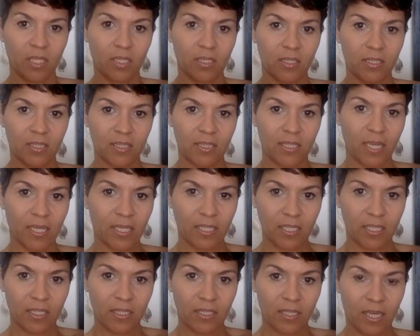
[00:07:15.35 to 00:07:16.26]

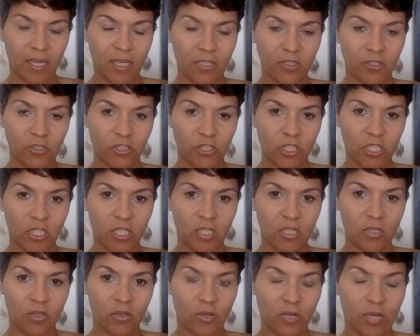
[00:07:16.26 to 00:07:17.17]
psychic
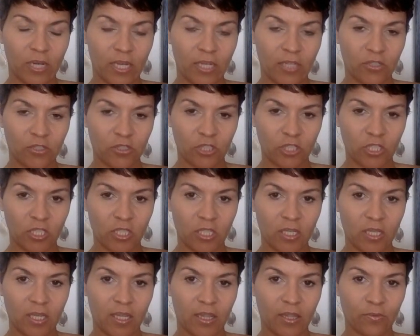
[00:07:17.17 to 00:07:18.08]
energy or
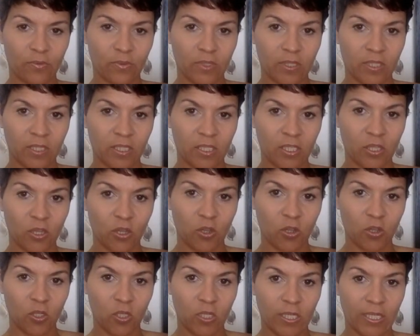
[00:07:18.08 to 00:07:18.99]
energy, and then we're going to
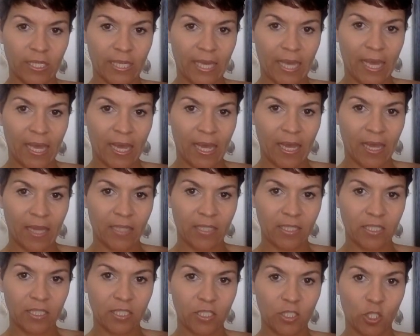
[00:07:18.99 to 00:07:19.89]
look
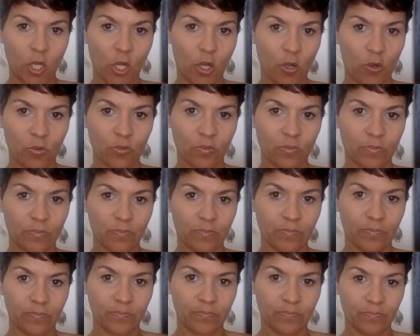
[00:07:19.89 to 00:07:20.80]
at tone,
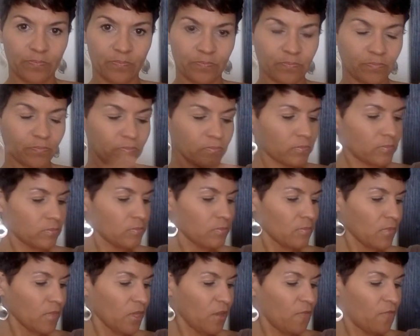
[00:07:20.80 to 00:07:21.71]

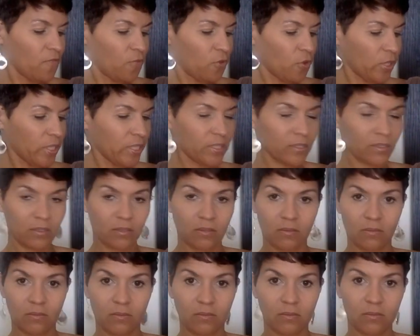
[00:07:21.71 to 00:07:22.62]
voice.
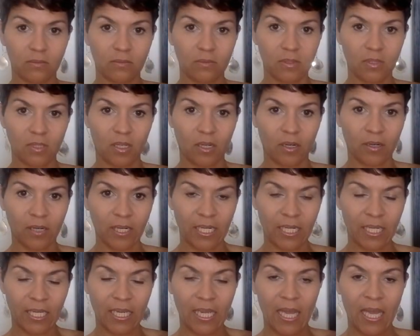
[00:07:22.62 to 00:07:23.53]

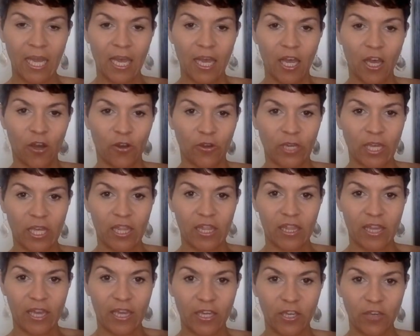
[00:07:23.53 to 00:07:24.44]
Alrighty. Okay,
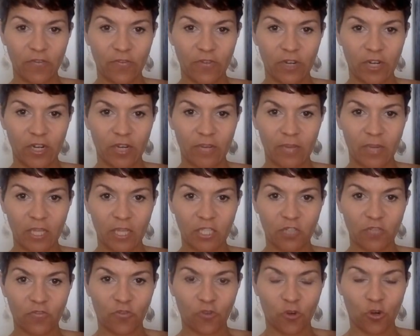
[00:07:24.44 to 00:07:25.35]
thank you very
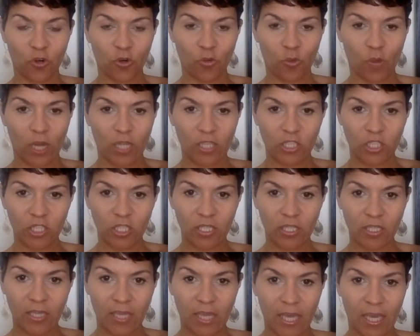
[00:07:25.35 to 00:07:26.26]
much for
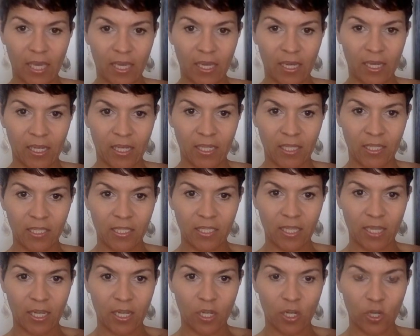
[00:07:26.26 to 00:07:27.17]
watching, and
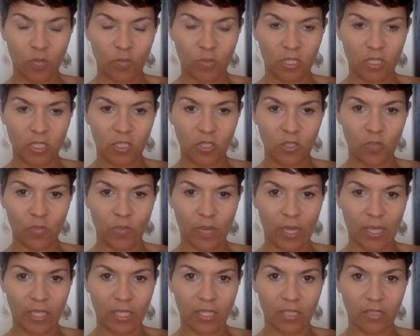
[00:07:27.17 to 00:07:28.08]
I hope to see you
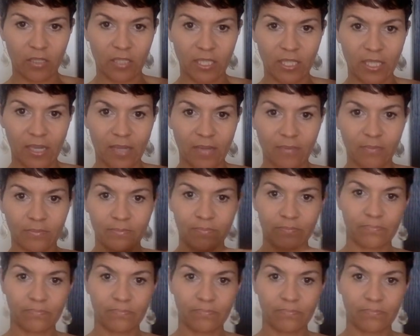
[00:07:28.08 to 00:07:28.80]
back here again.